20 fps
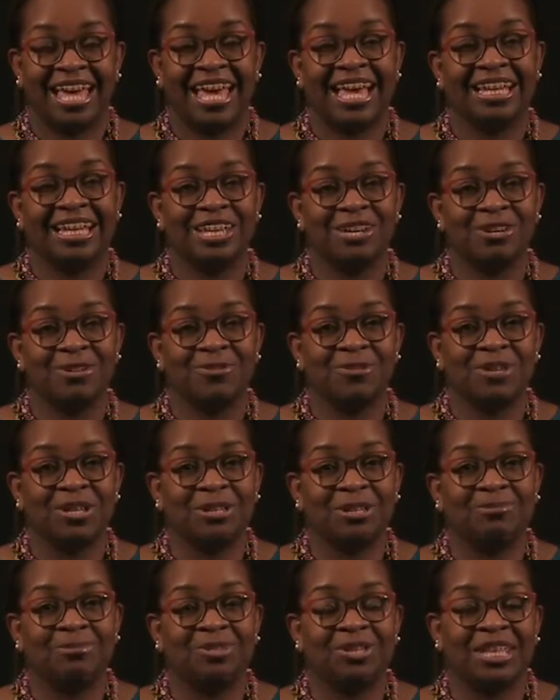Hello,
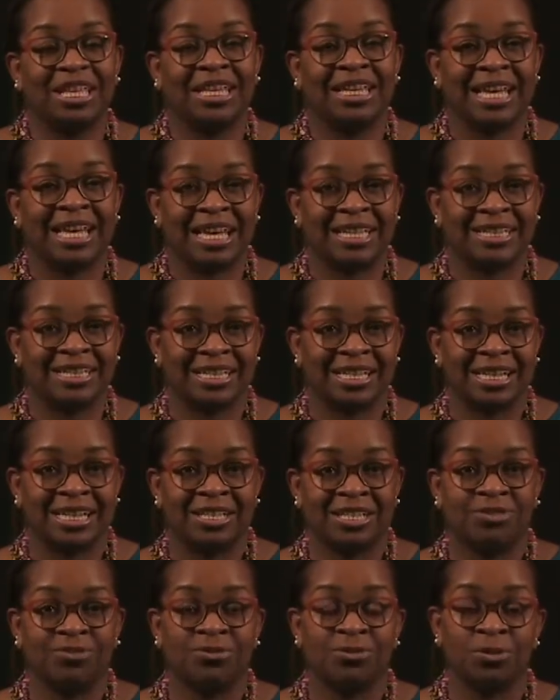welcome to the last
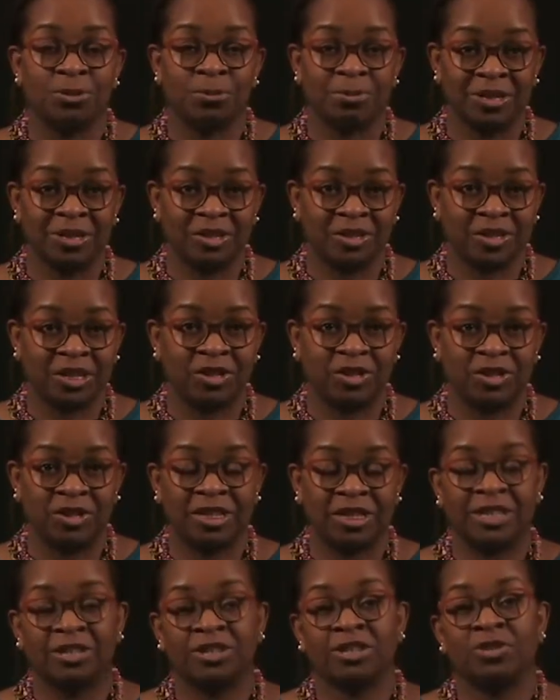class of
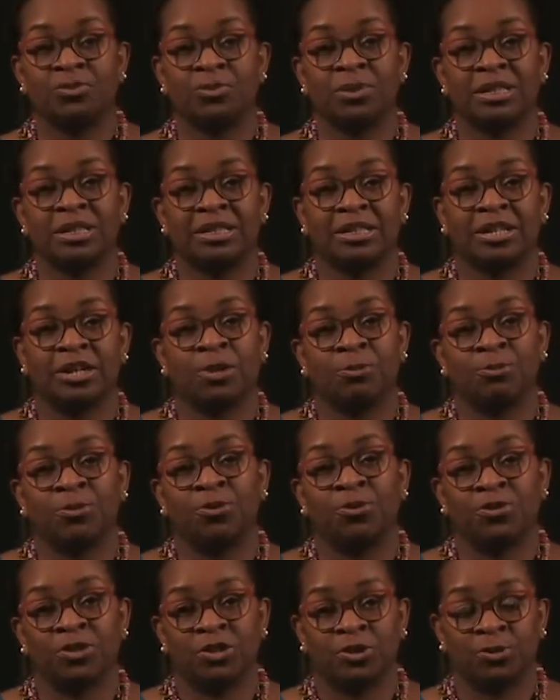globalization. I just wanted to help
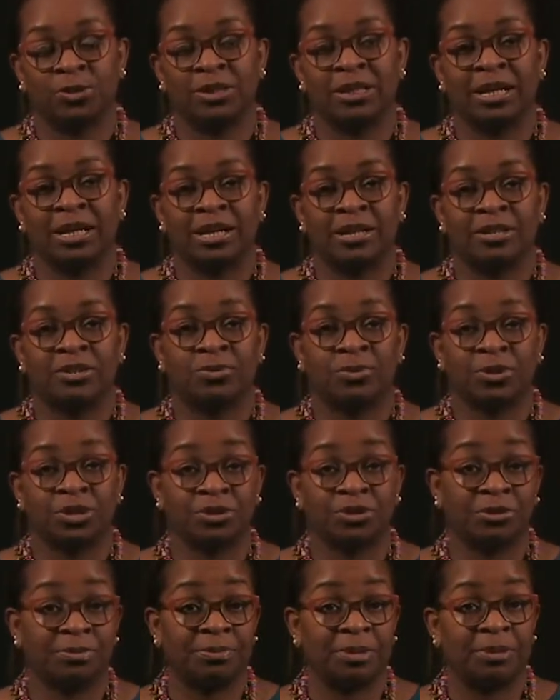you visualize where
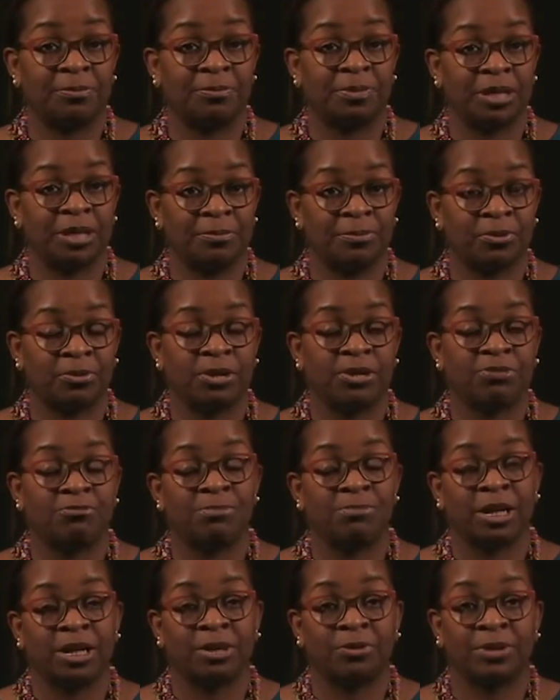Caribbean people have
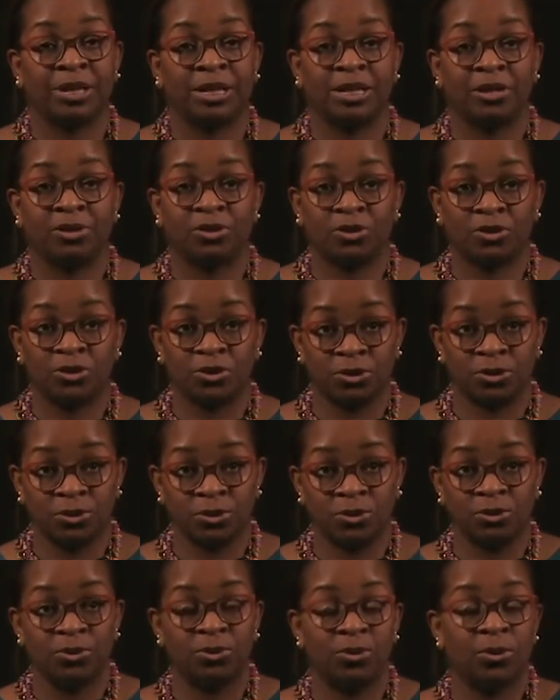migrated
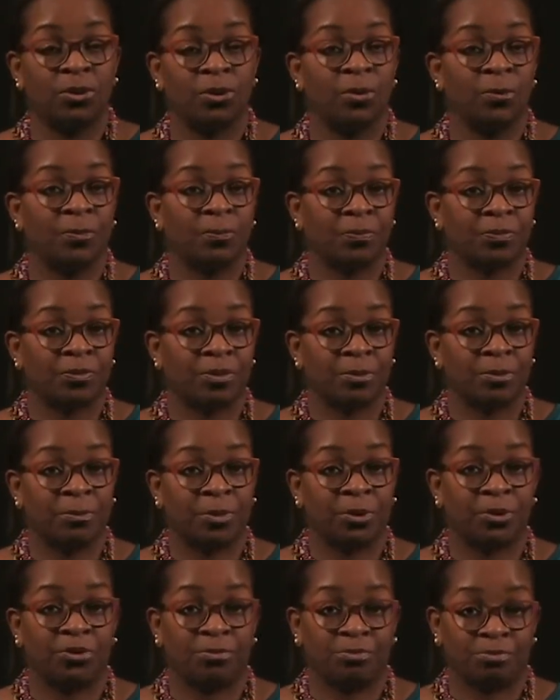to,
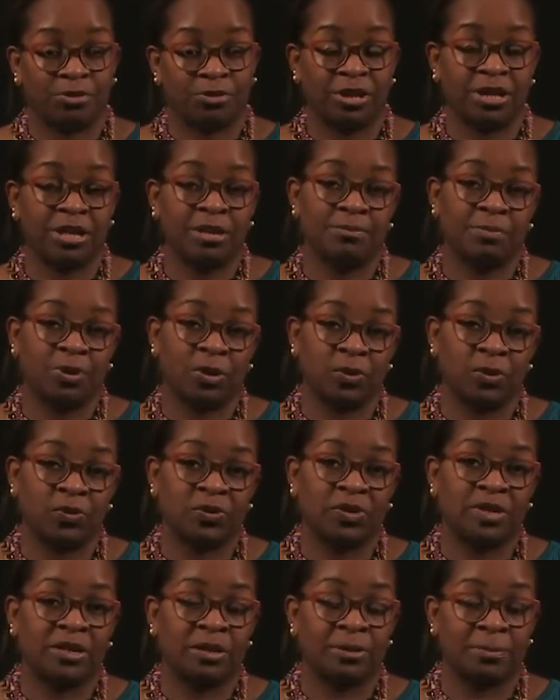both pre and
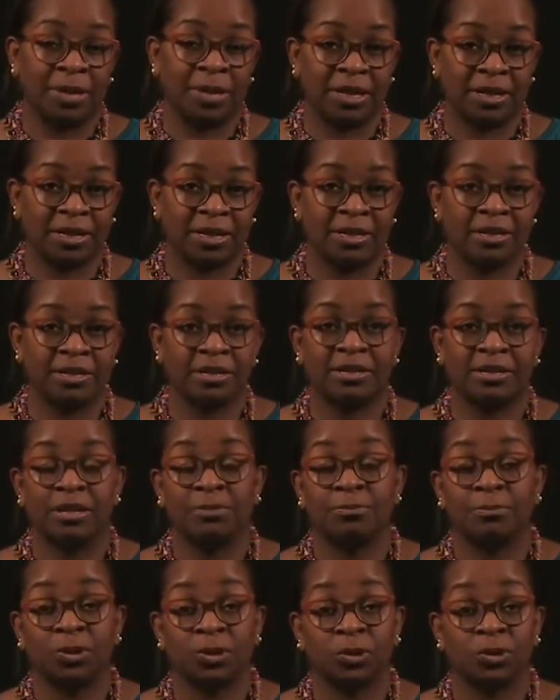post independence
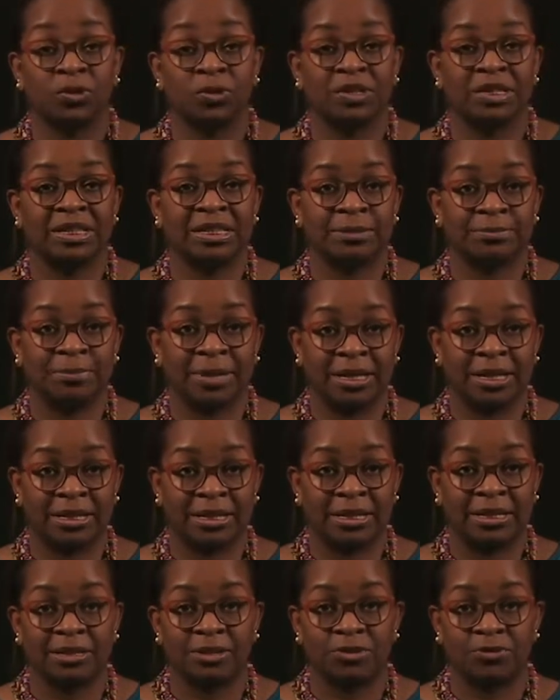and post
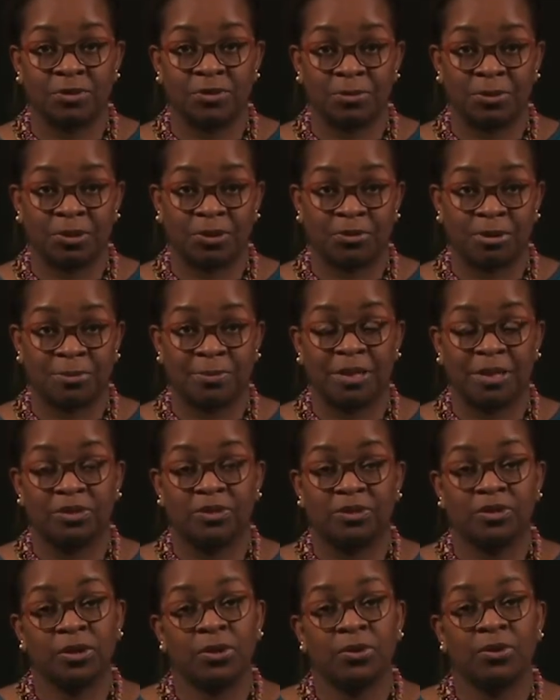dependence from the Caribbean.
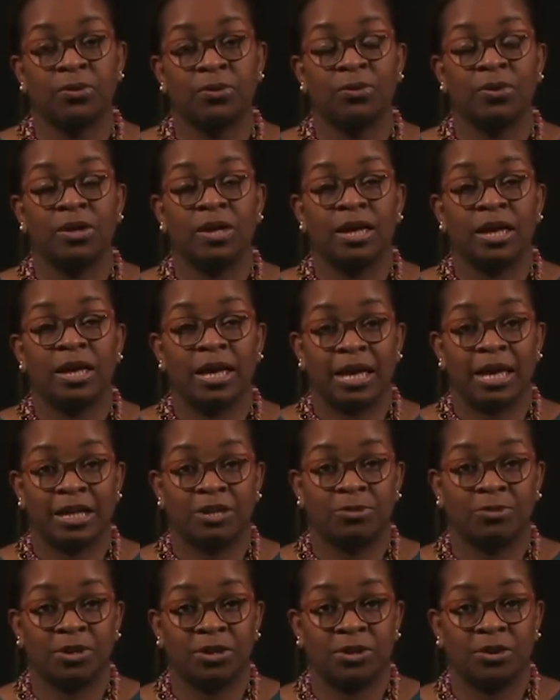So,
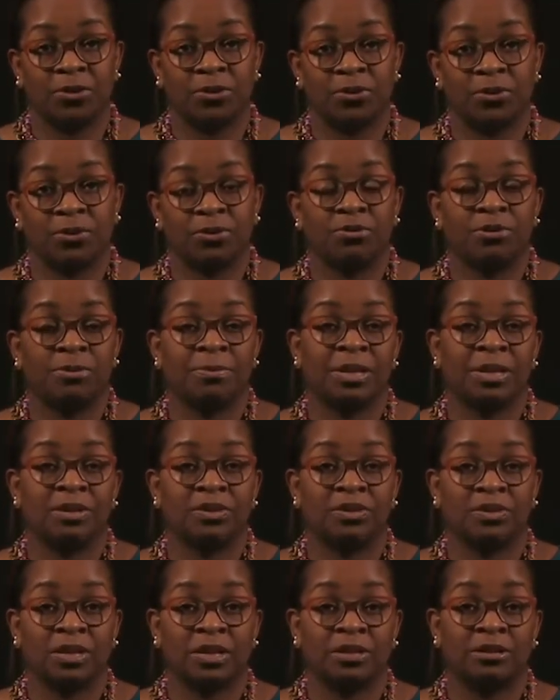as we know,
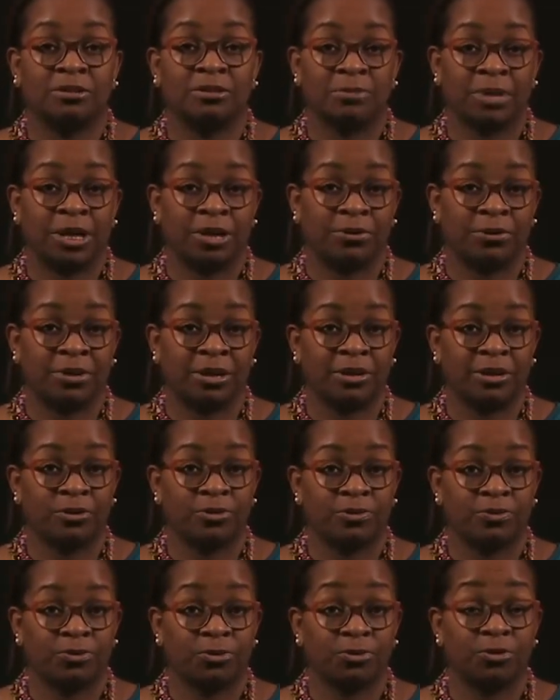Caribbeans tend to migrate,
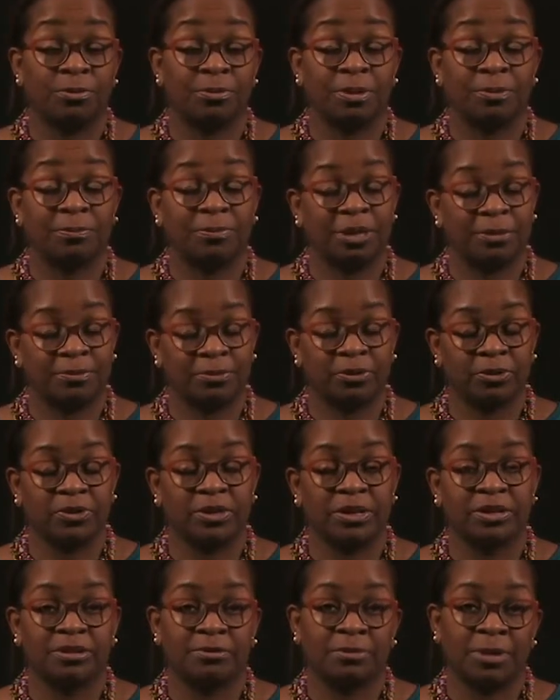Caribbean people
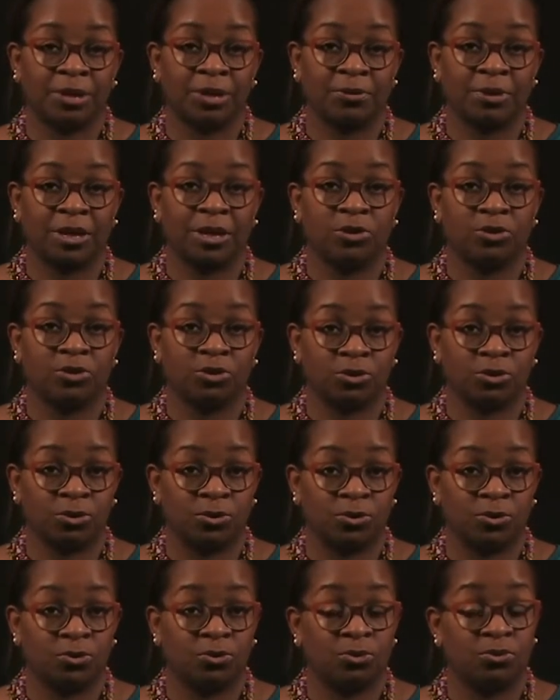tend to migrate
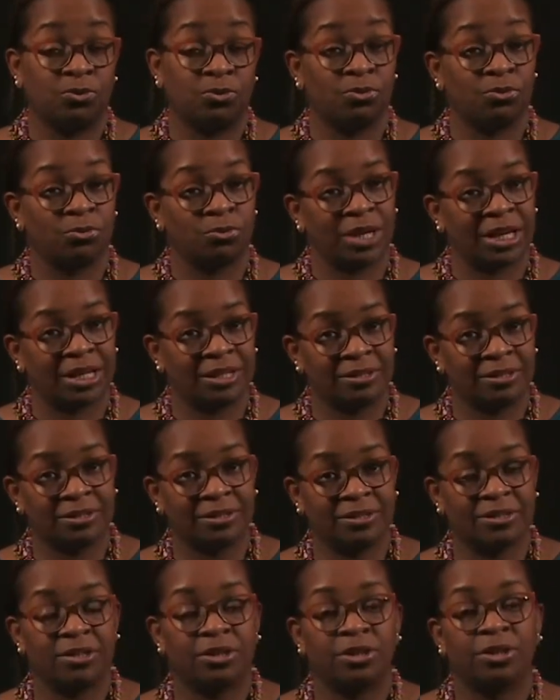to the
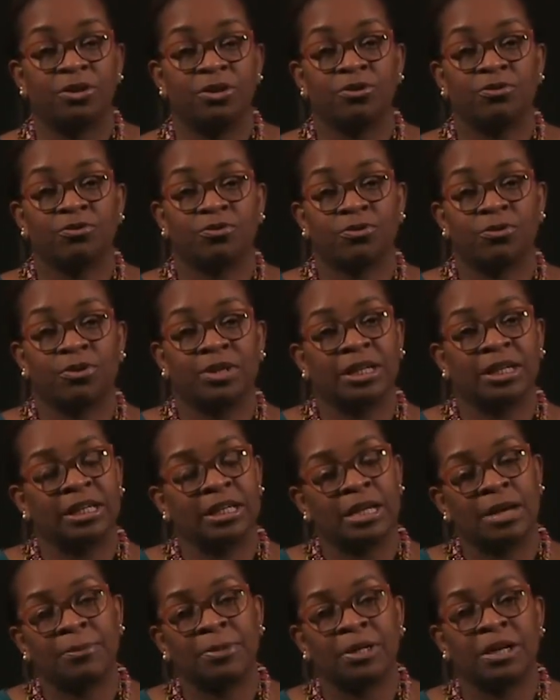West for
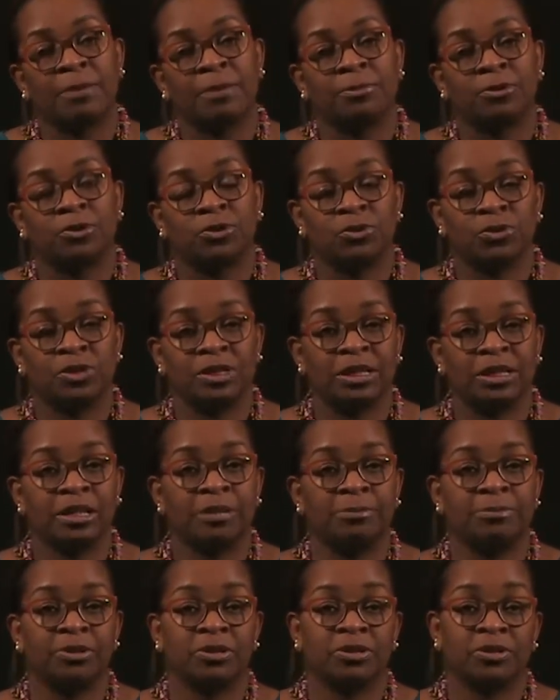economic
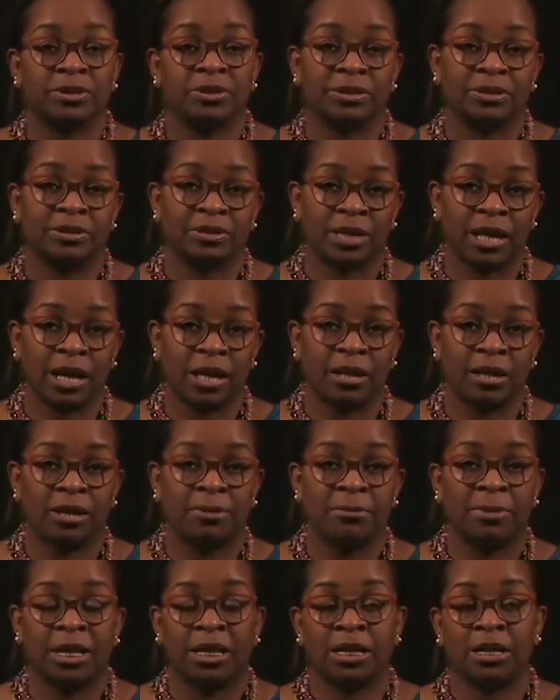opportunity, political
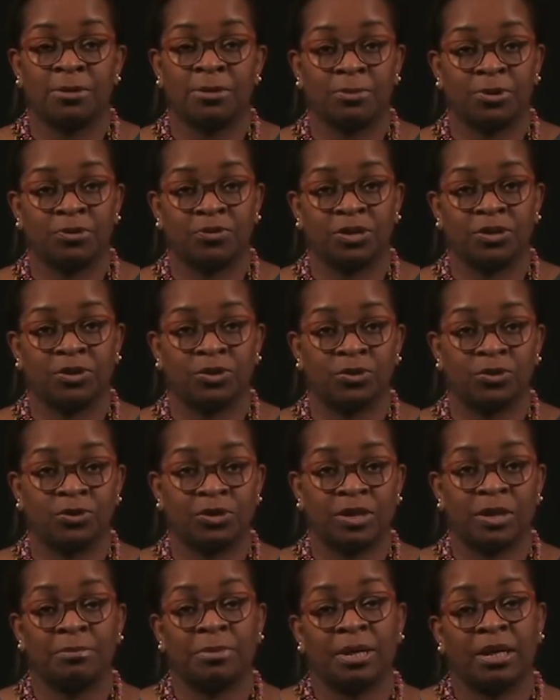asylum, any number of
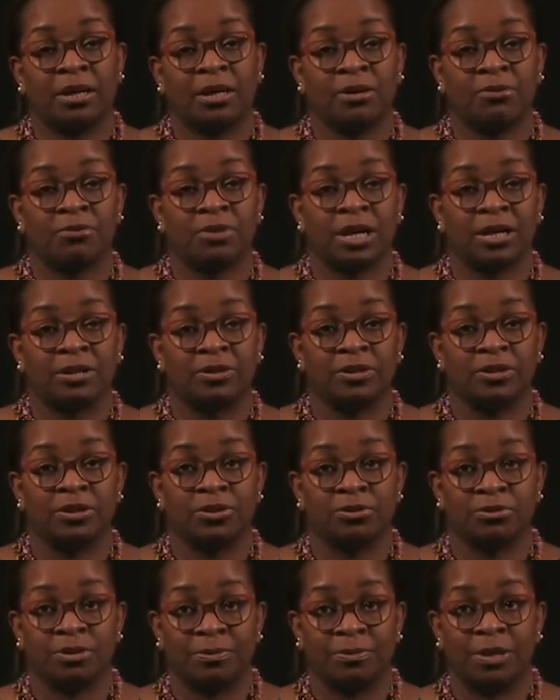issues that may arise in
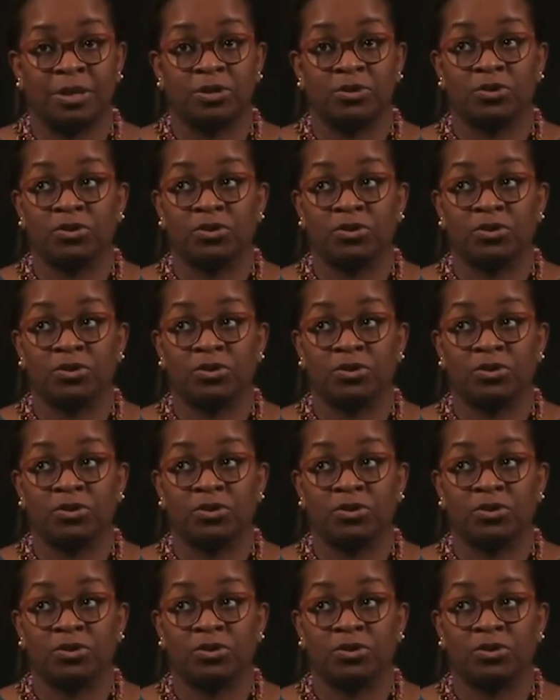the Caribbean.